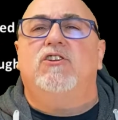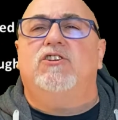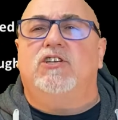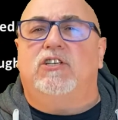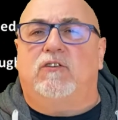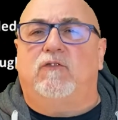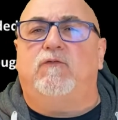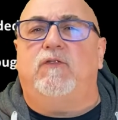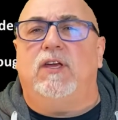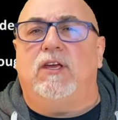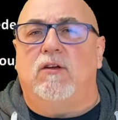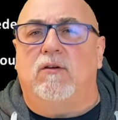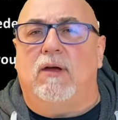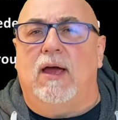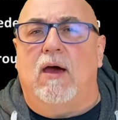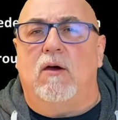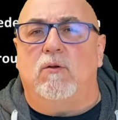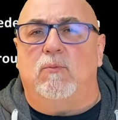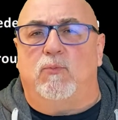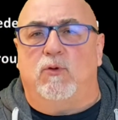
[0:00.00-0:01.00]
just figure
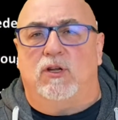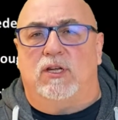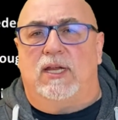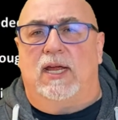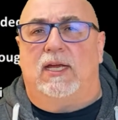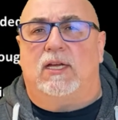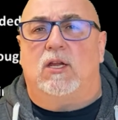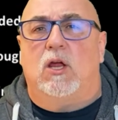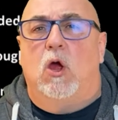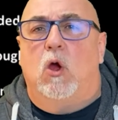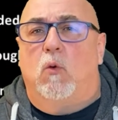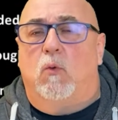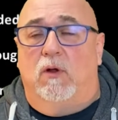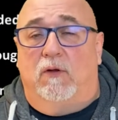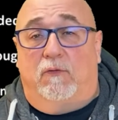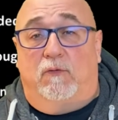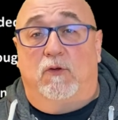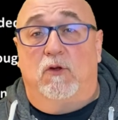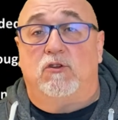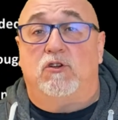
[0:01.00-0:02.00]
out and predict
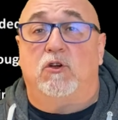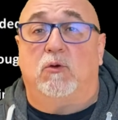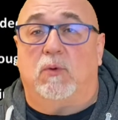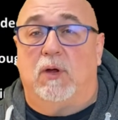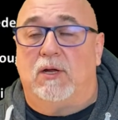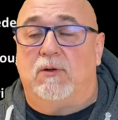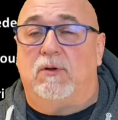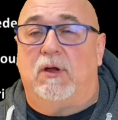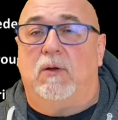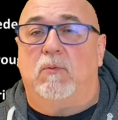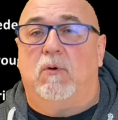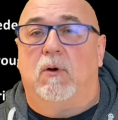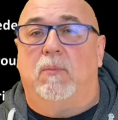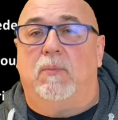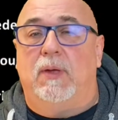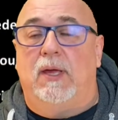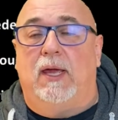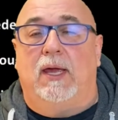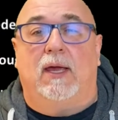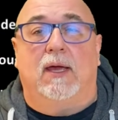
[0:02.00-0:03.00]
what future rendering will
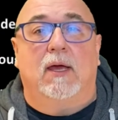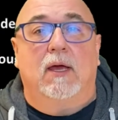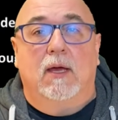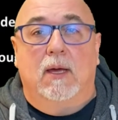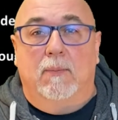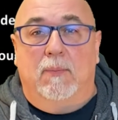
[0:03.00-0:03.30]
be.